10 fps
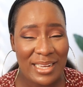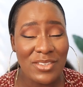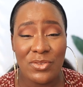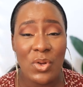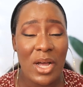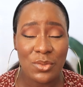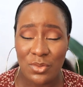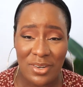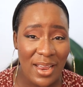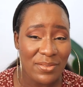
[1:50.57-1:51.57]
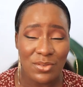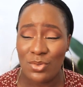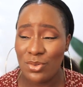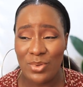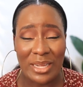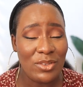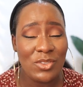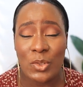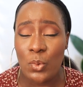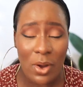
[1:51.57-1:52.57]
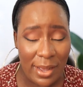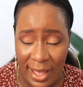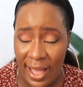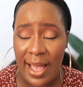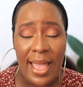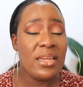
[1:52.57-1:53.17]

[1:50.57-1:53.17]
I didn't even know how to drive, you know, we had only just one car.